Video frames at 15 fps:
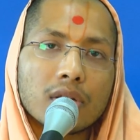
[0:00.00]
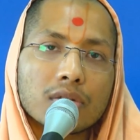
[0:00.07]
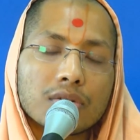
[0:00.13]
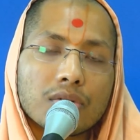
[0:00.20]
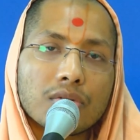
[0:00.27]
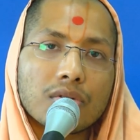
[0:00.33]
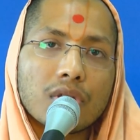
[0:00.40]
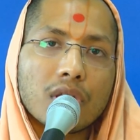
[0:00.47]

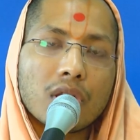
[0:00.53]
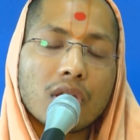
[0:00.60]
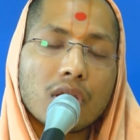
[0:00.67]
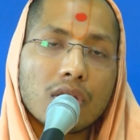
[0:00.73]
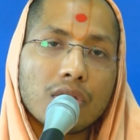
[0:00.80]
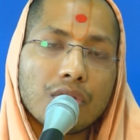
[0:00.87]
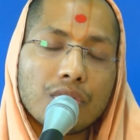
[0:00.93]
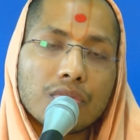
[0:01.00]
So he
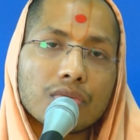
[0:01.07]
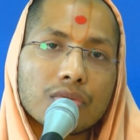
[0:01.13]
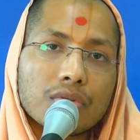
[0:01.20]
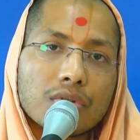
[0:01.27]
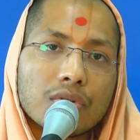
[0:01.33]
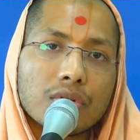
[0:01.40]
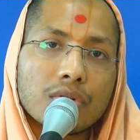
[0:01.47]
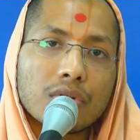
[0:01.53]
knew
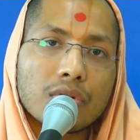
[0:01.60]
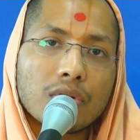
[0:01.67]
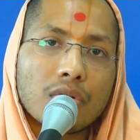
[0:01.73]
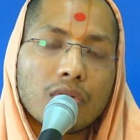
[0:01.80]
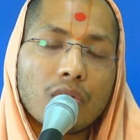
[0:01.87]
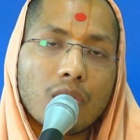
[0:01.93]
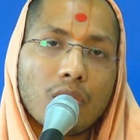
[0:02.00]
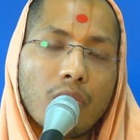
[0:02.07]

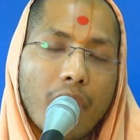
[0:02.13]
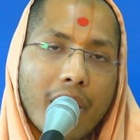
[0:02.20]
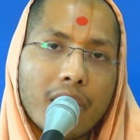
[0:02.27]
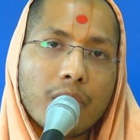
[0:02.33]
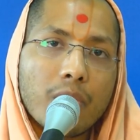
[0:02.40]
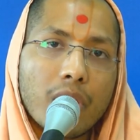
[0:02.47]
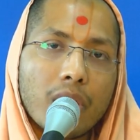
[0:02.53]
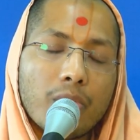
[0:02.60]

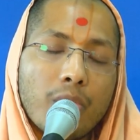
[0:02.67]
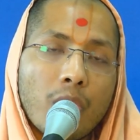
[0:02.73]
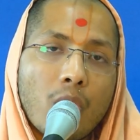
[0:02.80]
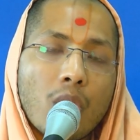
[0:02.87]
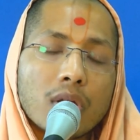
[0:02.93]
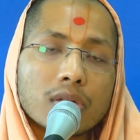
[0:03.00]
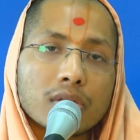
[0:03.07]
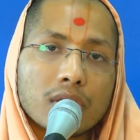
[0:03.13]
very well
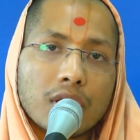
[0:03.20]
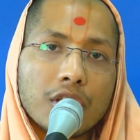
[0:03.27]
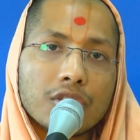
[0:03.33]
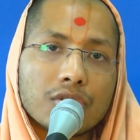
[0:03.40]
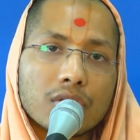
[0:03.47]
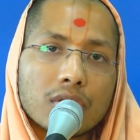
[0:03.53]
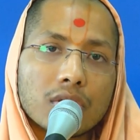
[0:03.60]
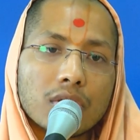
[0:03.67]
Bhagwan's
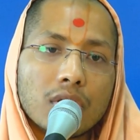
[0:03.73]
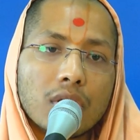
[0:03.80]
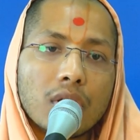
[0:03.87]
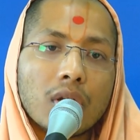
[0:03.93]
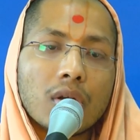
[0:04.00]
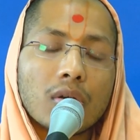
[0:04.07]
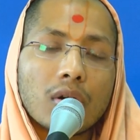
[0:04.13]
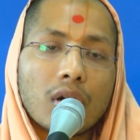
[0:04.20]
nature.
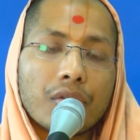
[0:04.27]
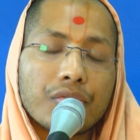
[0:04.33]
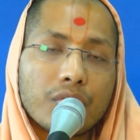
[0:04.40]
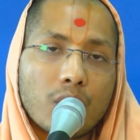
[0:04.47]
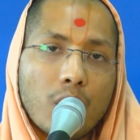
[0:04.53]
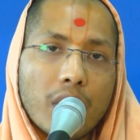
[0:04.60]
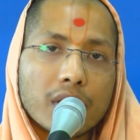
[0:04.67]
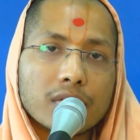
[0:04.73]

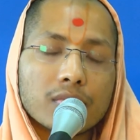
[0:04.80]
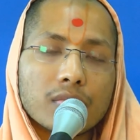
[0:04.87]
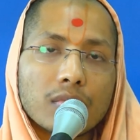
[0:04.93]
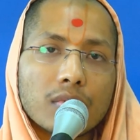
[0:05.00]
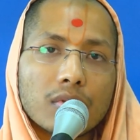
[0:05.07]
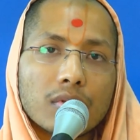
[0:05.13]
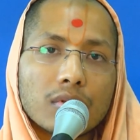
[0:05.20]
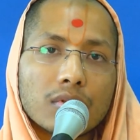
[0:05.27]
Otherwise,
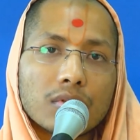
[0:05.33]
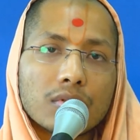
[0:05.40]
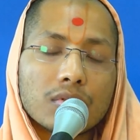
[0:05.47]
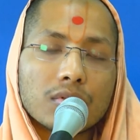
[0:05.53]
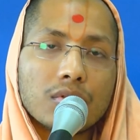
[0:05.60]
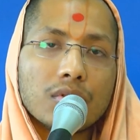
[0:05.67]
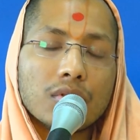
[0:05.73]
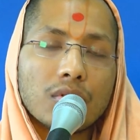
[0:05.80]

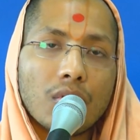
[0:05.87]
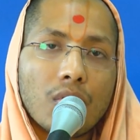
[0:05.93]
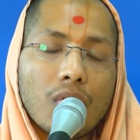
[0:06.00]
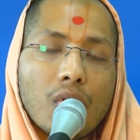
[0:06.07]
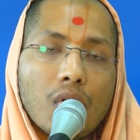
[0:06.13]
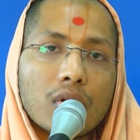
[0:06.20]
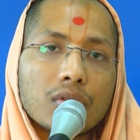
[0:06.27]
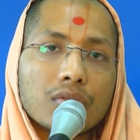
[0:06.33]
to know
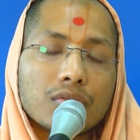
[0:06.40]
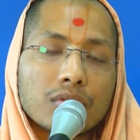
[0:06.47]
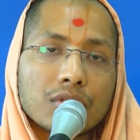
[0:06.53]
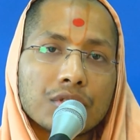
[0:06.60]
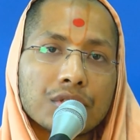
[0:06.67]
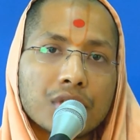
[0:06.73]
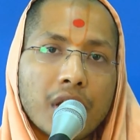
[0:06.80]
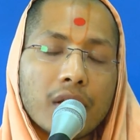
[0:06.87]
or to
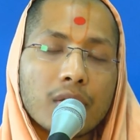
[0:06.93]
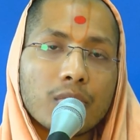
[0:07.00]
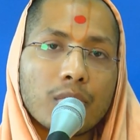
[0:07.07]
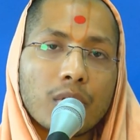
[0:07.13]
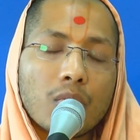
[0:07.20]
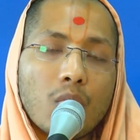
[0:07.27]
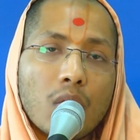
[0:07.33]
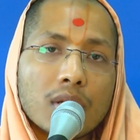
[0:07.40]
understand
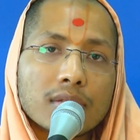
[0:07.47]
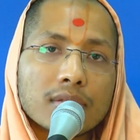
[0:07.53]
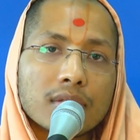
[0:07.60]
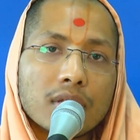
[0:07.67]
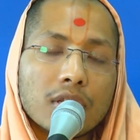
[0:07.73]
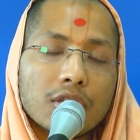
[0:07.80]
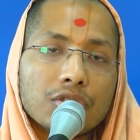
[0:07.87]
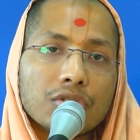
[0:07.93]
Bhagwan's
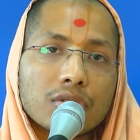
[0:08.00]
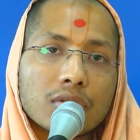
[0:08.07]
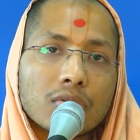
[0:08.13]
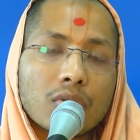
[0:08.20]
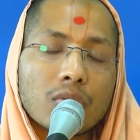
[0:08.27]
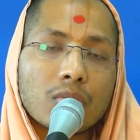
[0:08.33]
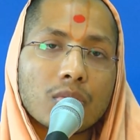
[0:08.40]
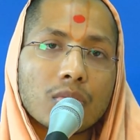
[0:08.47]
nature
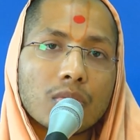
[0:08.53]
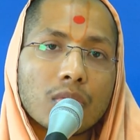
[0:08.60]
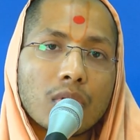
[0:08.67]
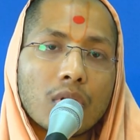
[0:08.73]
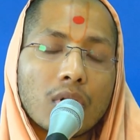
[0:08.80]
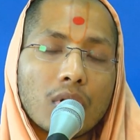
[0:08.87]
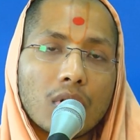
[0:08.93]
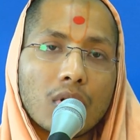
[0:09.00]
or,
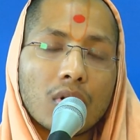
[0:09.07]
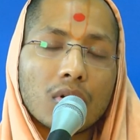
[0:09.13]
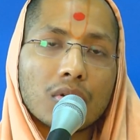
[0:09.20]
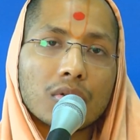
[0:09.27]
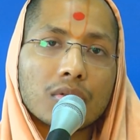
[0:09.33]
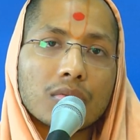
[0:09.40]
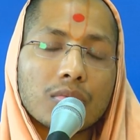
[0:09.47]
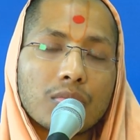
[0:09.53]

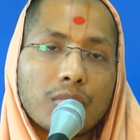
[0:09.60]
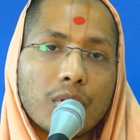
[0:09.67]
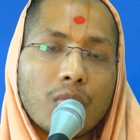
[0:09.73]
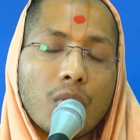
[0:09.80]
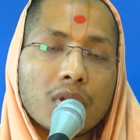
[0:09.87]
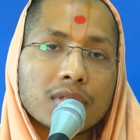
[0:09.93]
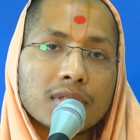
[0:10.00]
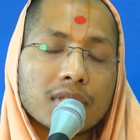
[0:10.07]
or
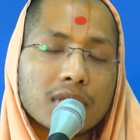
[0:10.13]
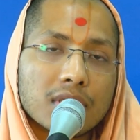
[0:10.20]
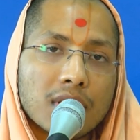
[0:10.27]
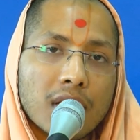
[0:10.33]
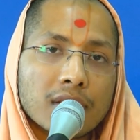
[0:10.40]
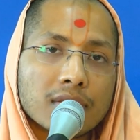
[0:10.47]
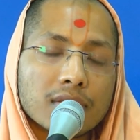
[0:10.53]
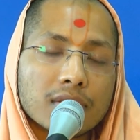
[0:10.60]
Bhagwan's
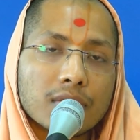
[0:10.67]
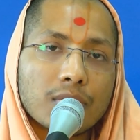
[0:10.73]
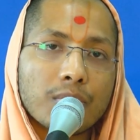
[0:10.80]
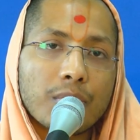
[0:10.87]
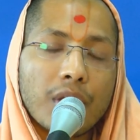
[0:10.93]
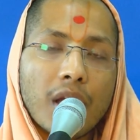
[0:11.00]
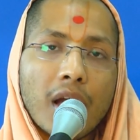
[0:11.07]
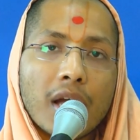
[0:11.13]
intents
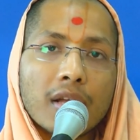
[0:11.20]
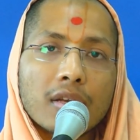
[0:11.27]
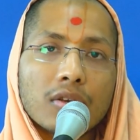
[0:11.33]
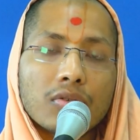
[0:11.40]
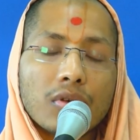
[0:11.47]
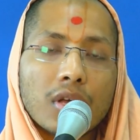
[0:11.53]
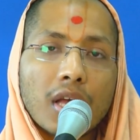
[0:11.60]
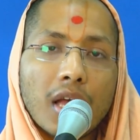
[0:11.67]
behind
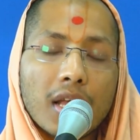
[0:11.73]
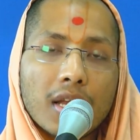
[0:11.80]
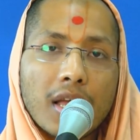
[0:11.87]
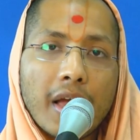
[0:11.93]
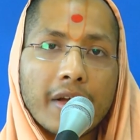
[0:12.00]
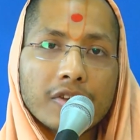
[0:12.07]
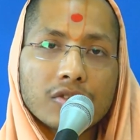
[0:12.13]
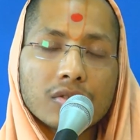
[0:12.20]
doing any
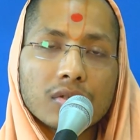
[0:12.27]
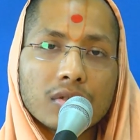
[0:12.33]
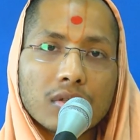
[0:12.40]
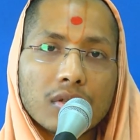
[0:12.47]
action.